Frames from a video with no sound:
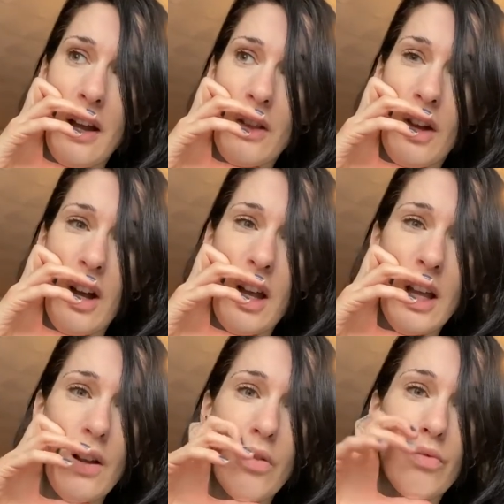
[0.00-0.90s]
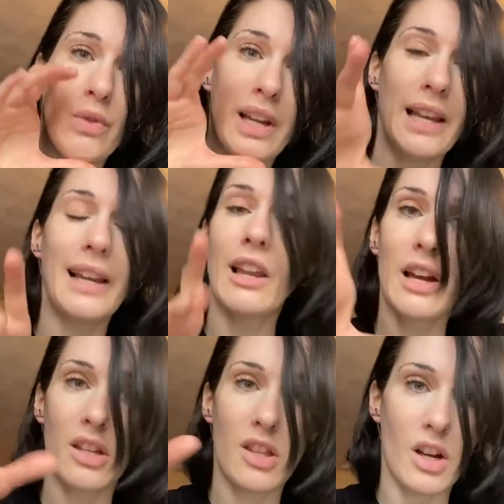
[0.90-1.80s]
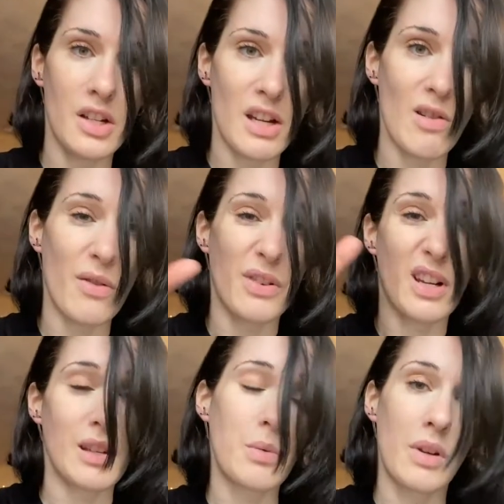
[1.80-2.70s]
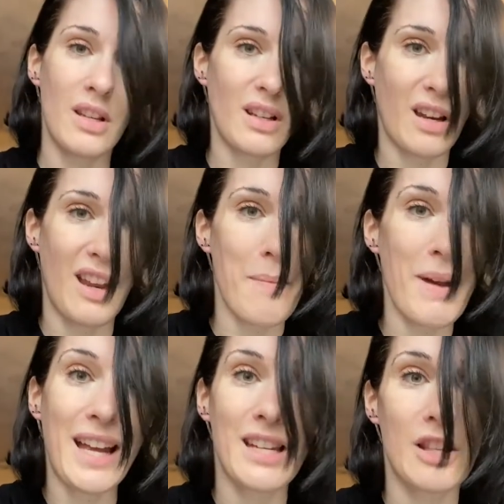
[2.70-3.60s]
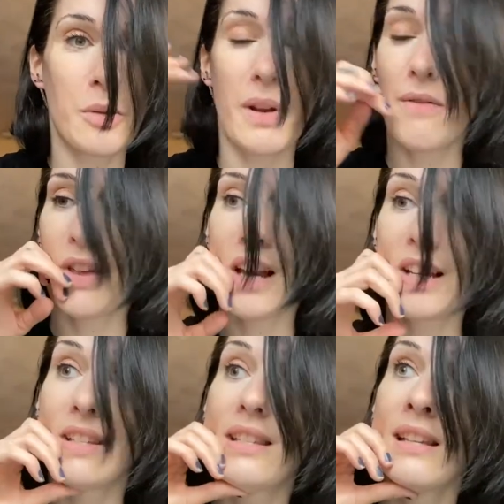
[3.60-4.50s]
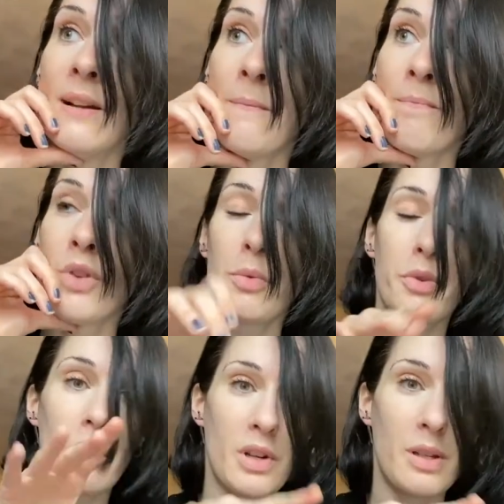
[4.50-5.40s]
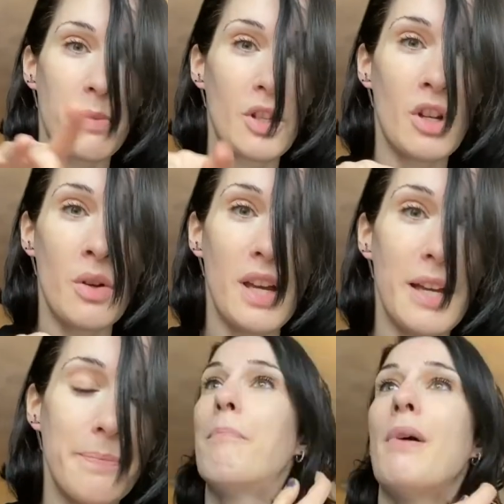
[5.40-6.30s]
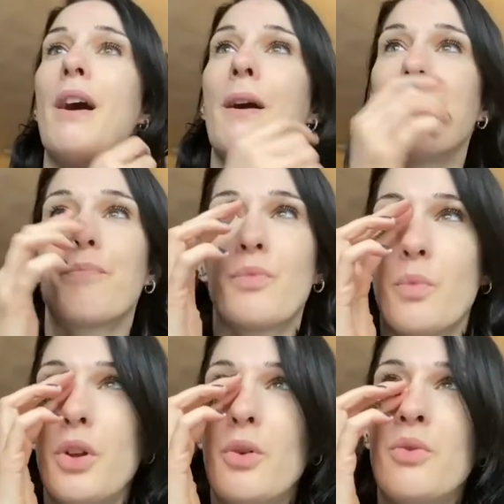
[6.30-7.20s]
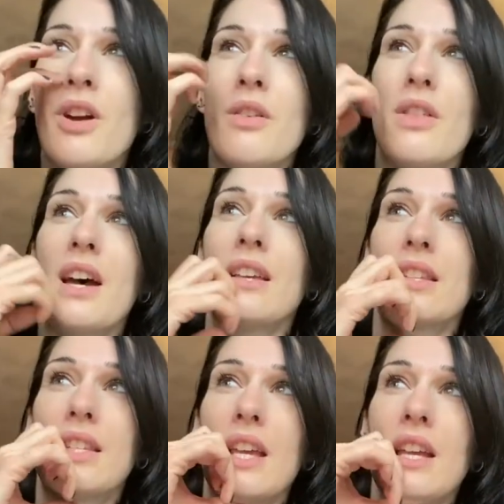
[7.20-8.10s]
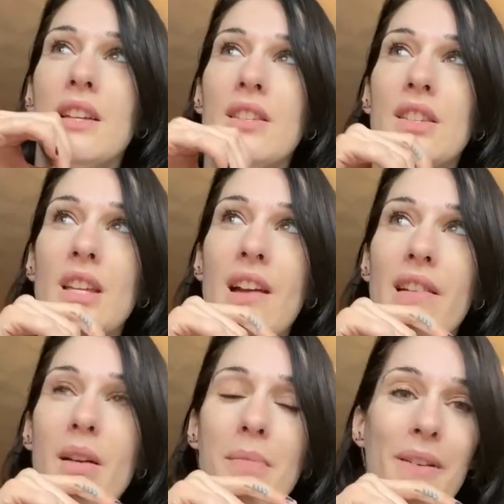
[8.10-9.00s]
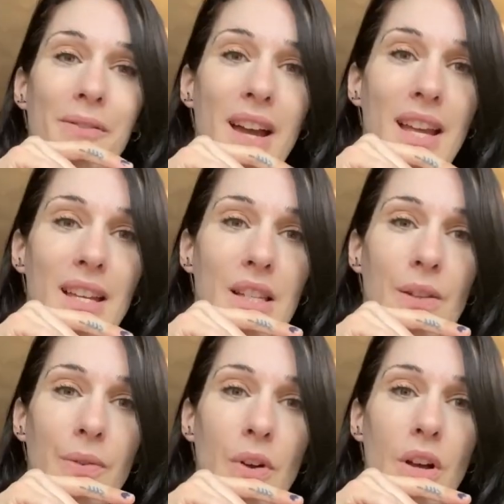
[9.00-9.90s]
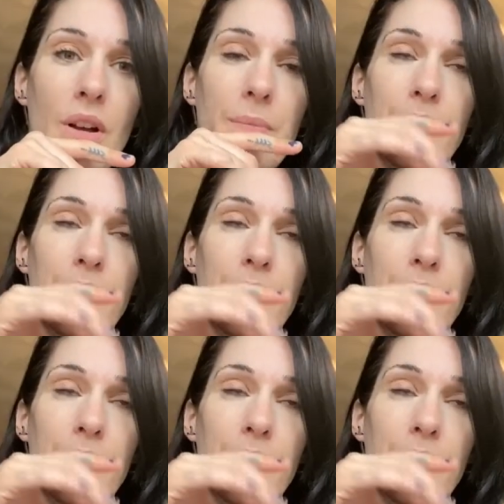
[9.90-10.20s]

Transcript: that I really liked the idea of, and I just wanted to kind of get back into the swing of things between Christmas and New Year. But we all know that sitting and staring at my face for